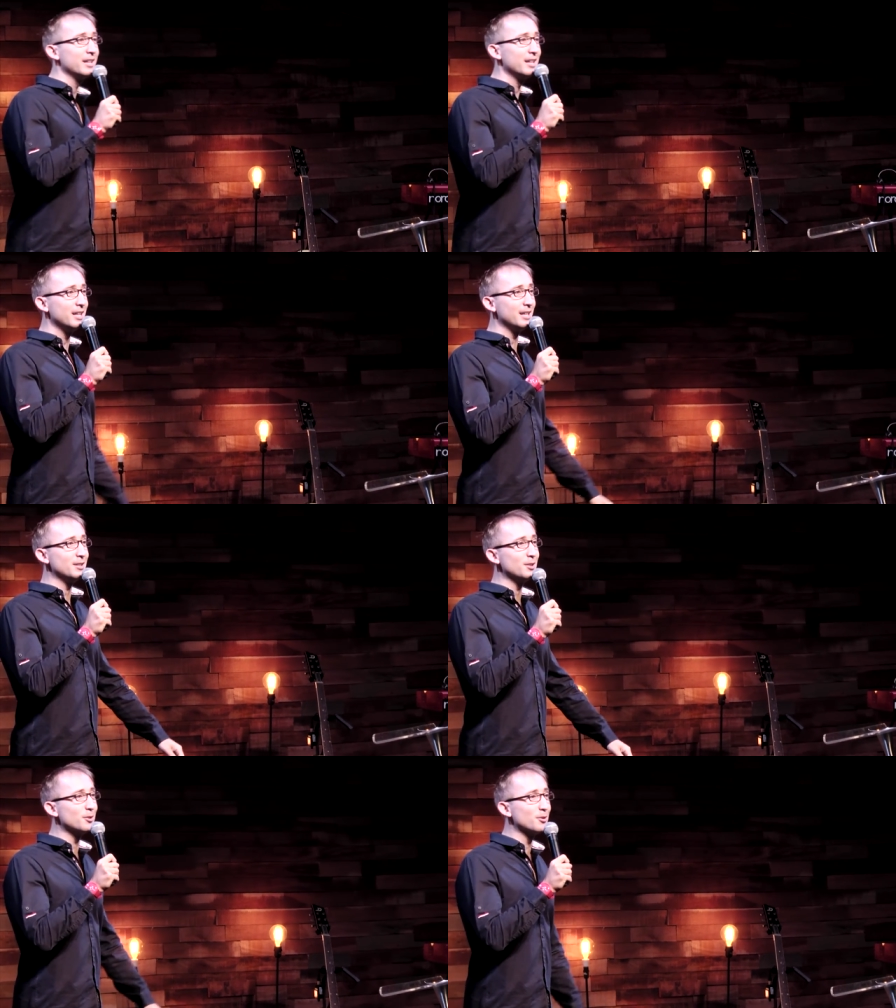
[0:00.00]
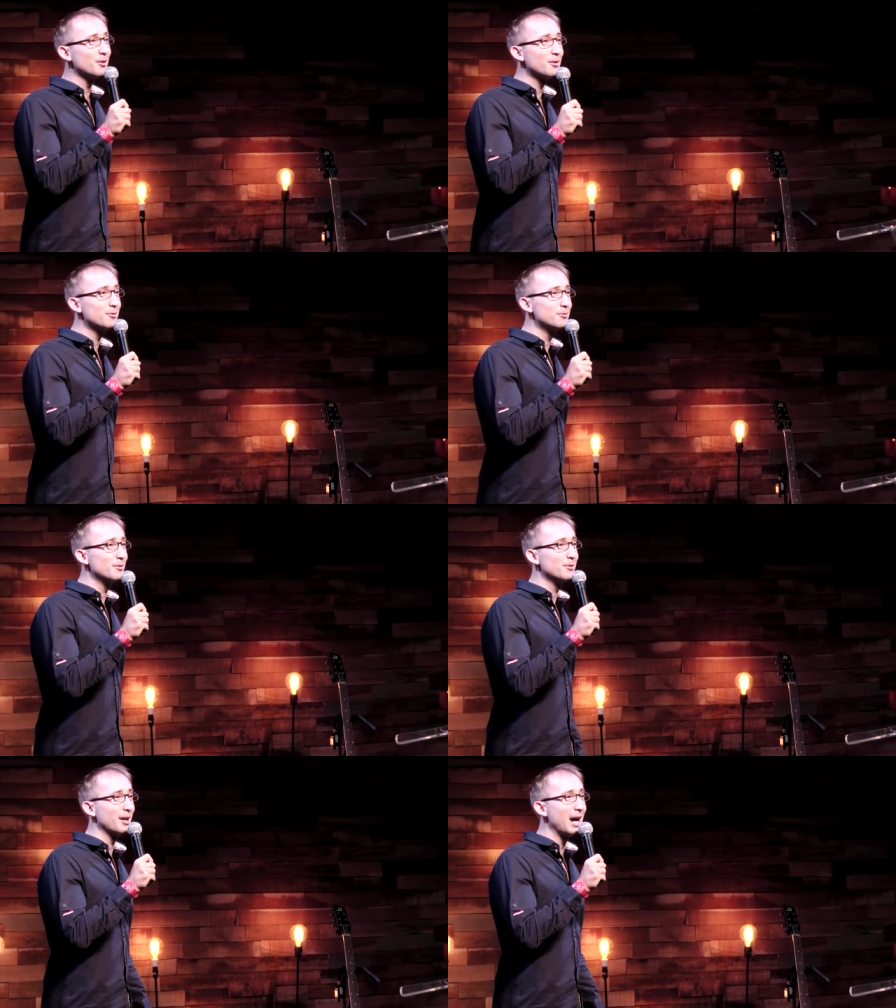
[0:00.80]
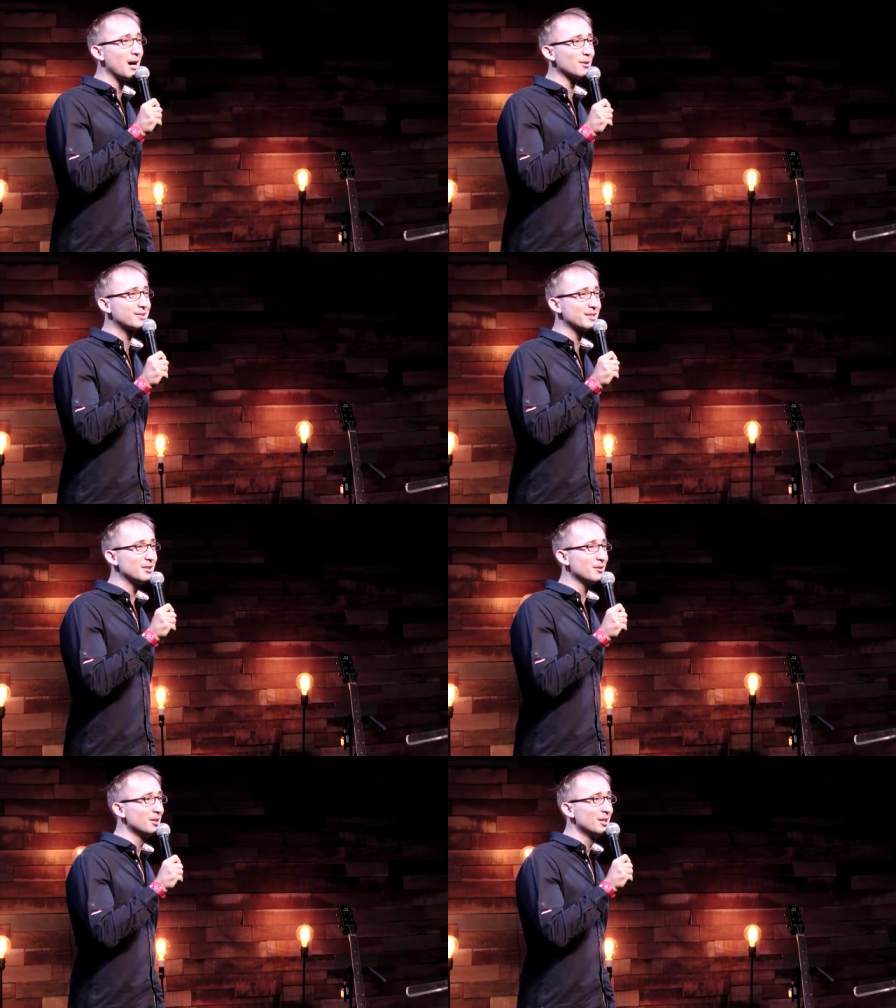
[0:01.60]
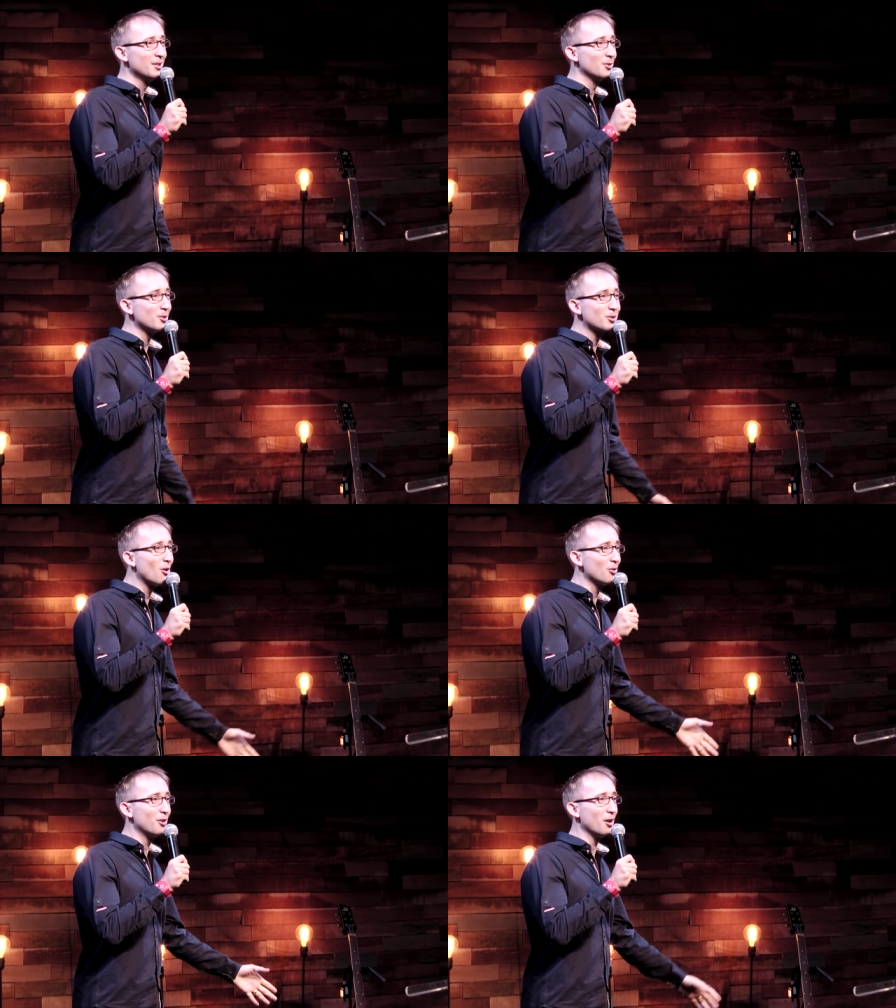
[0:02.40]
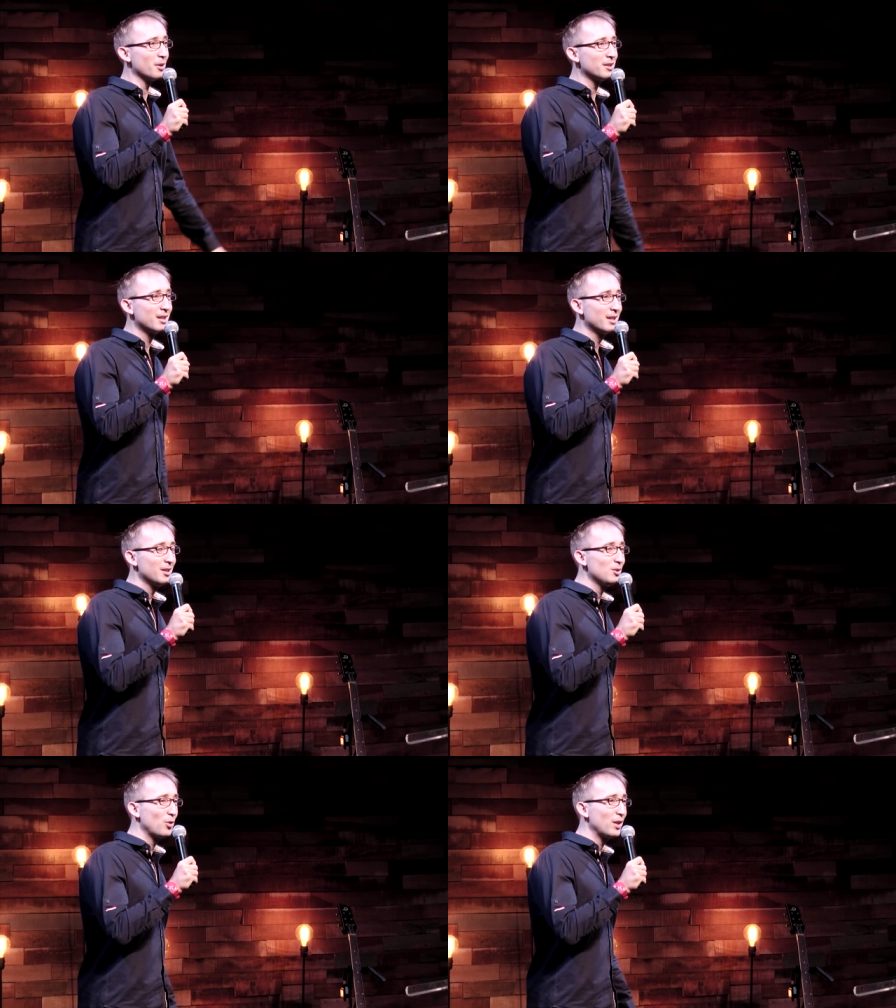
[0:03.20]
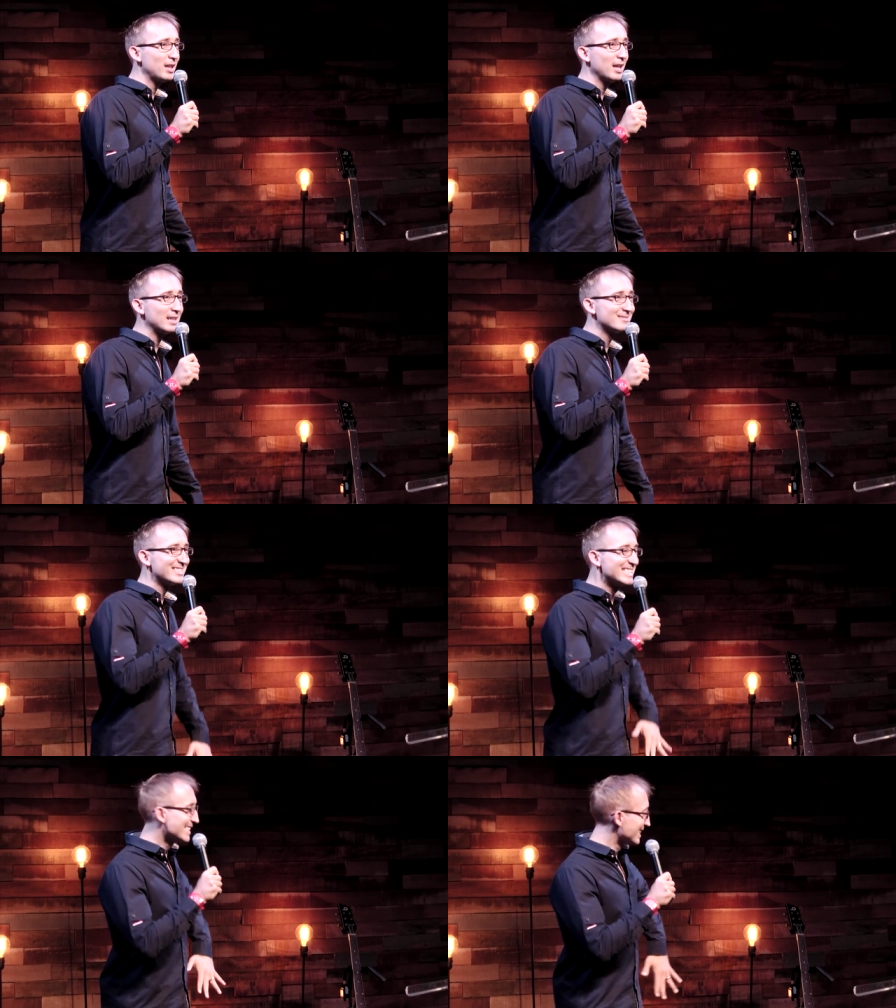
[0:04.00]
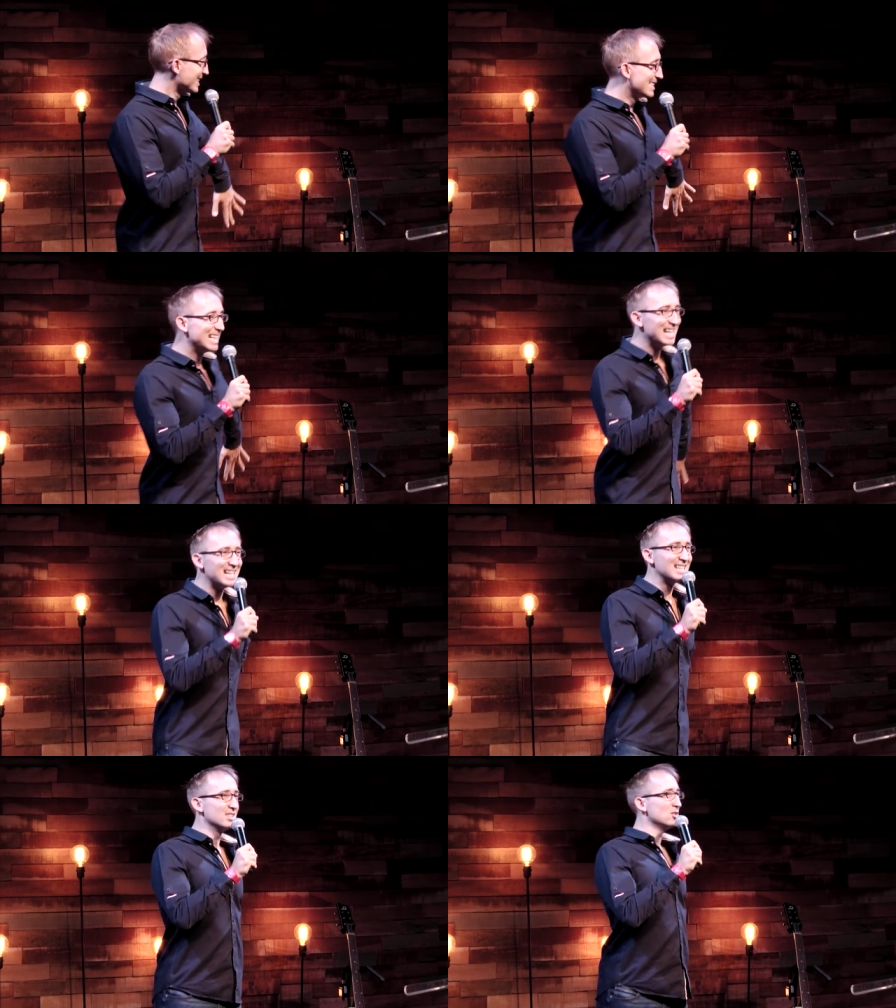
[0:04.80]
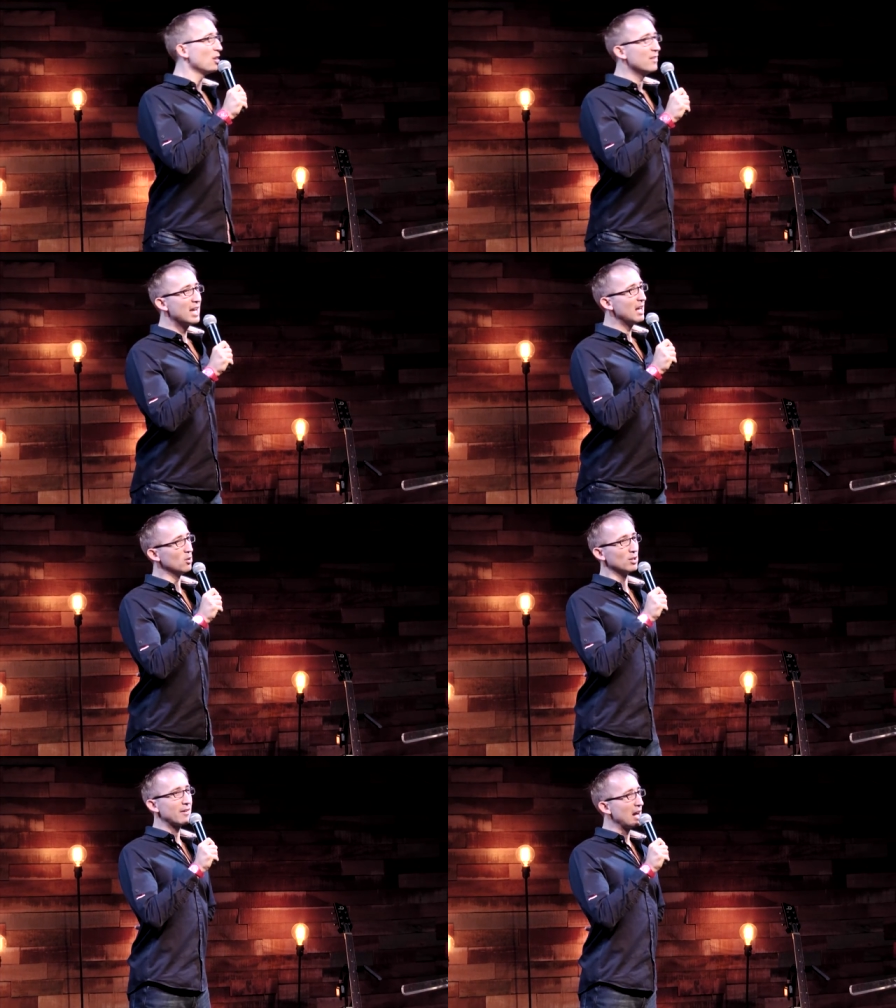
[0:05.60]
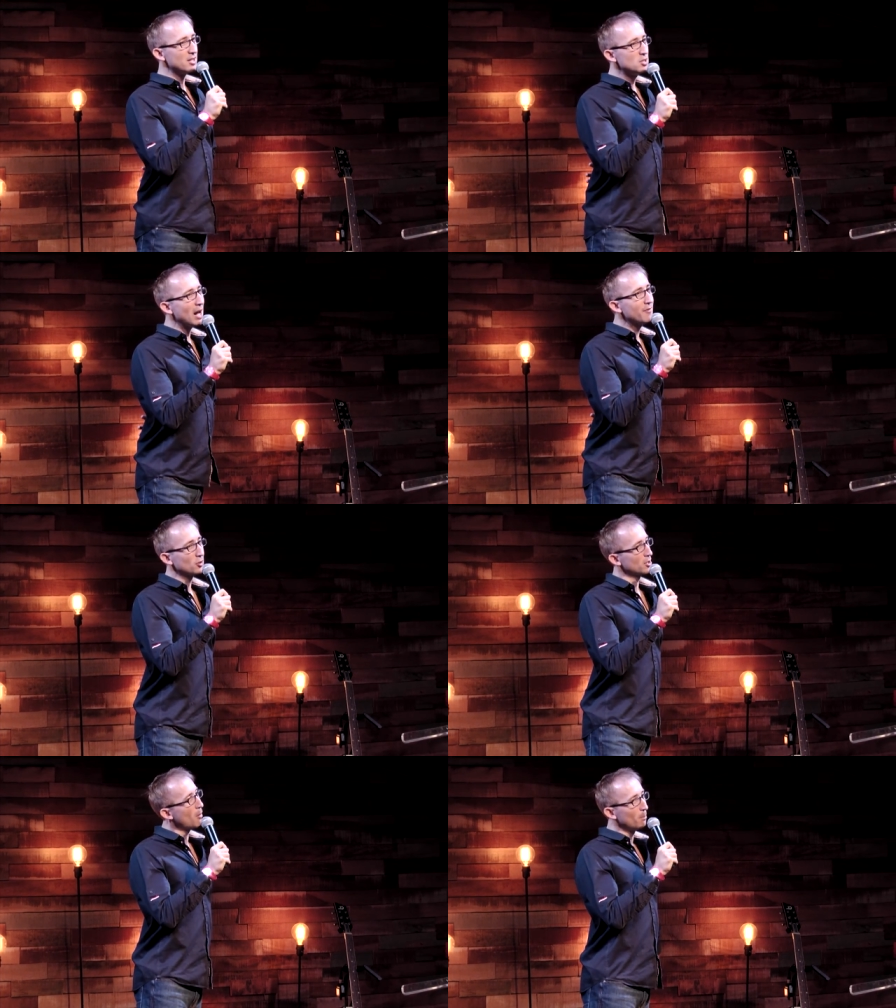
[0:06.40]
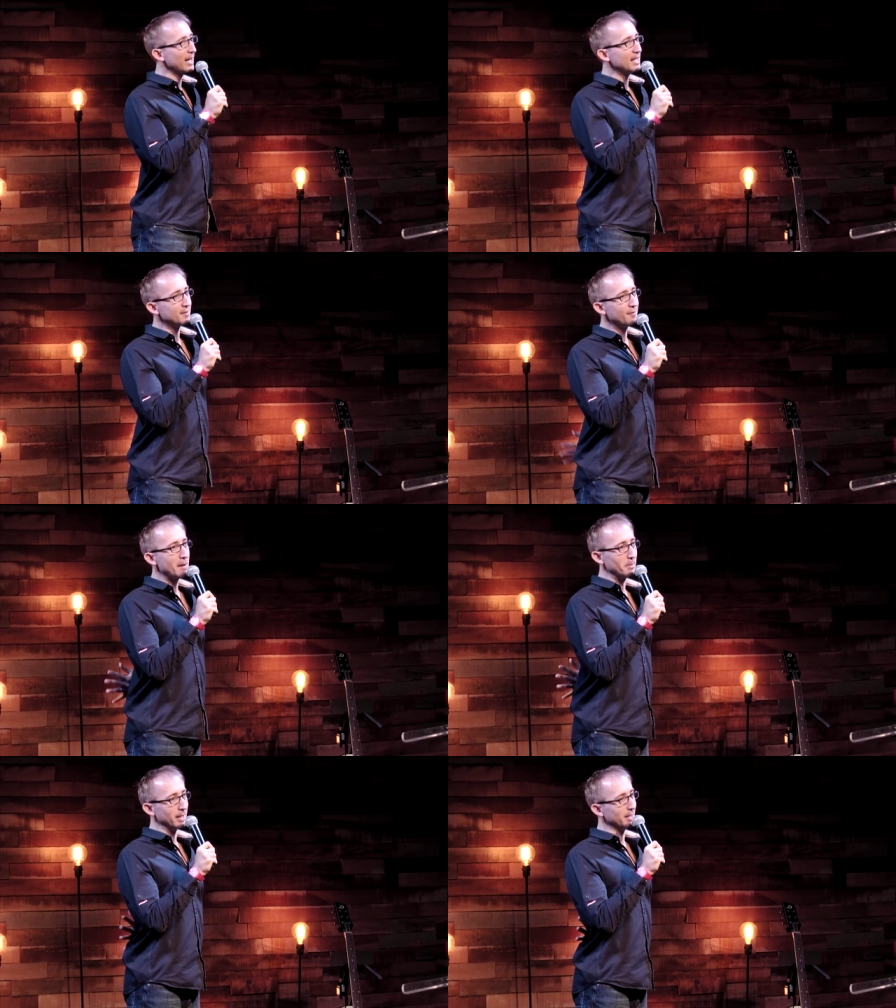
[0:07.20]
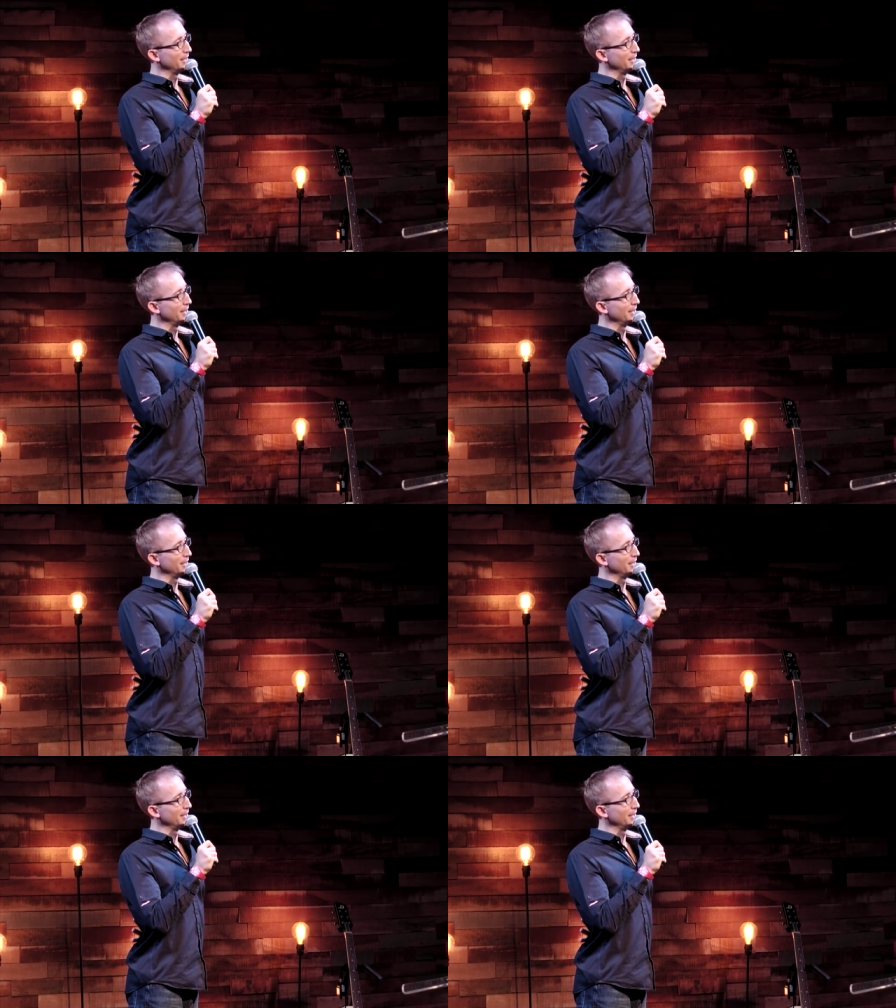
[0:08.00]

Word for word: in your house and your condo, and you're thinking, not in there, Lord. I've got a complicated family.